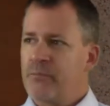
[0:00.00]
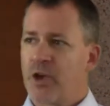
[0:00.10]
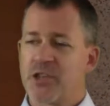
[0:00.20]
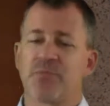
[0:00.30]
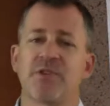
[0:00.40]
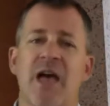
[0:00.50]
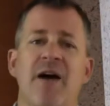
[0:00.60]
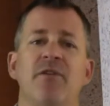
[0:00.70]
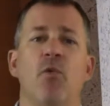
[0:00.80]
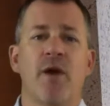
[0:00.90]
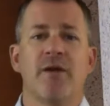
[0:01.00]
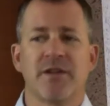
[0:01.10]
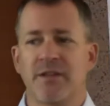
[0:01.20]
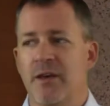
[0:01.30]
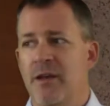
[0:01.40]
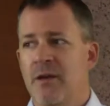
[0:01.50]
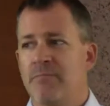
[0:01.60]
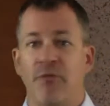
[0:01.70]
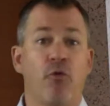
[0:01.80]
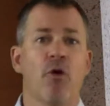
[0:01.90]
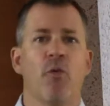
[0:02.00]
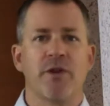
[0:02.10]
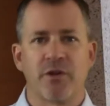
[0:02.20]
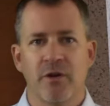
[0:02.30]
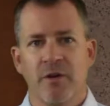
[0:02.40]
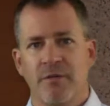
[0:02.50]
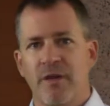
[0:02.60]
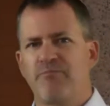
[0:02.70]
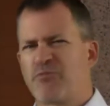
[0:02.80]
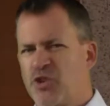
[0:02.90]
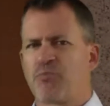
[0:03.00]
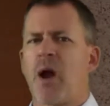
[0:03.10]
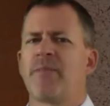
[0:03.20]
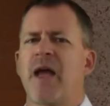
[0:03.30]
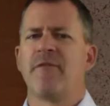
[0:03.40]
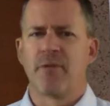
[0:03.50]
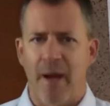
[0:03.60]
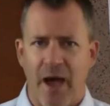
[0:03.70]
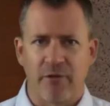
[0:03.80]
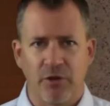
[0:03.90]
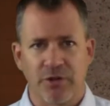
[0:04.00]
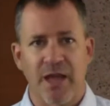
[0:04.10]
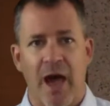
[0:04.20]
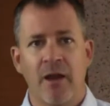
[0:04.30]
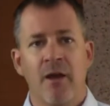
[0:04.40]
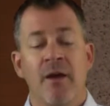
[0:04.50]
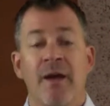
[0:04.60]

Customers have an awareness that before winter, they should probably have the battery looked at.